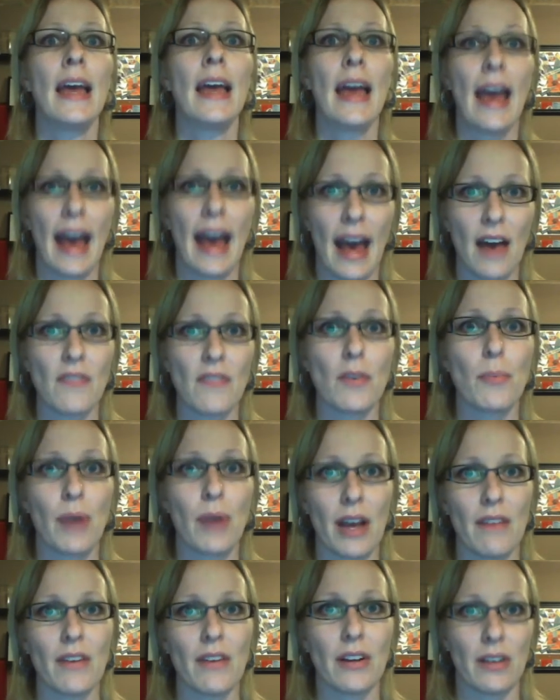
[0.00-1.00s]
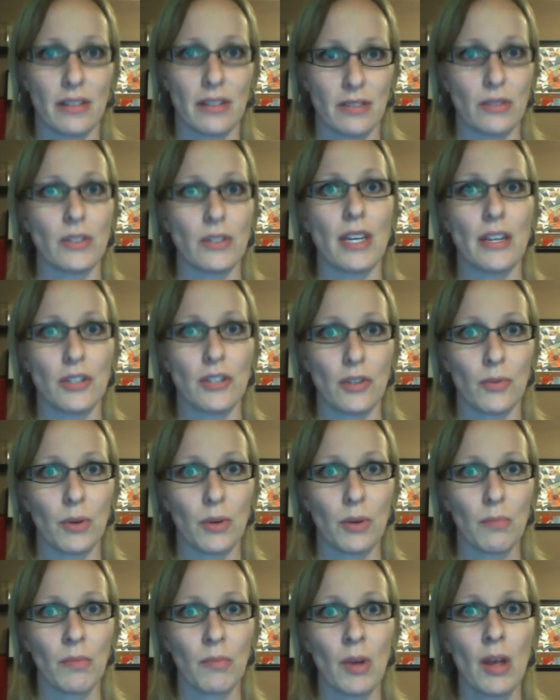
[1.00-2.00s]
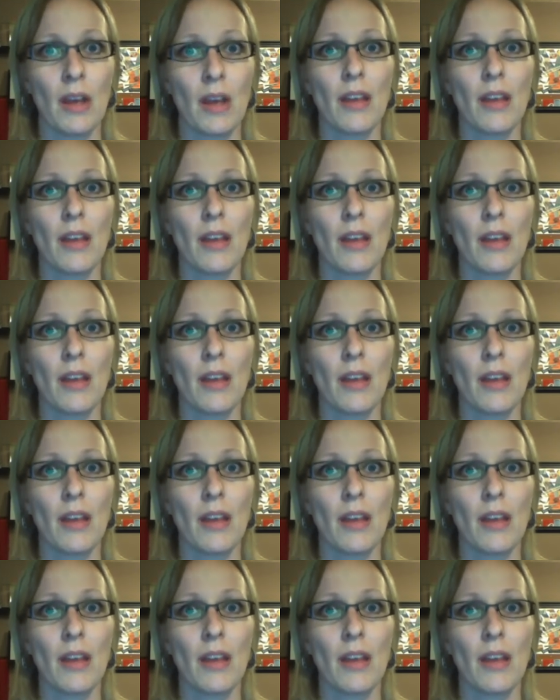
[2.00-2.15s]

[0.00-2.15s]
Have a private consultation room.